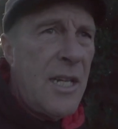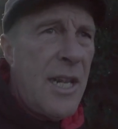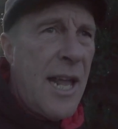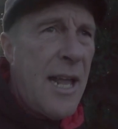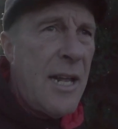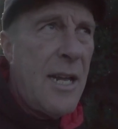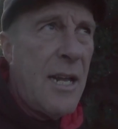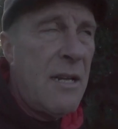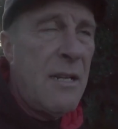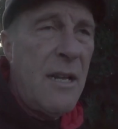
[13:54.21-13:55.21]
you had
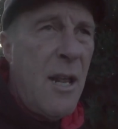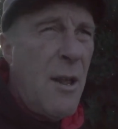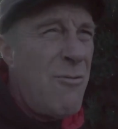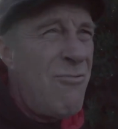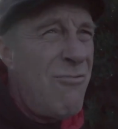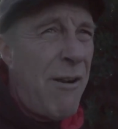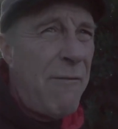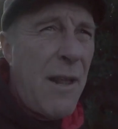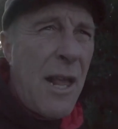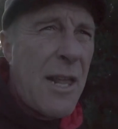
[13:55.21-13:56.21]

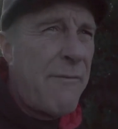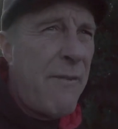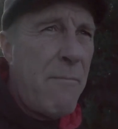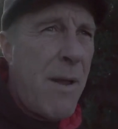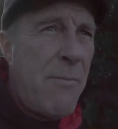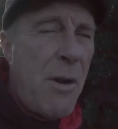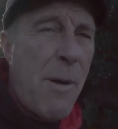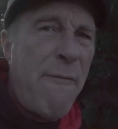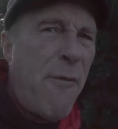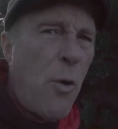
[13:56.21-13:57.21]
roughly, from memory,
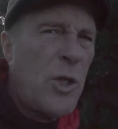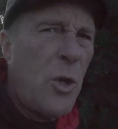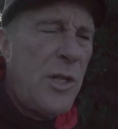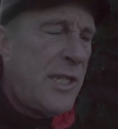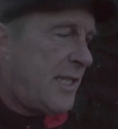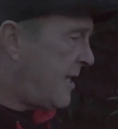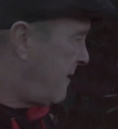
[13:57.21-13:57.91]
about 4 choices.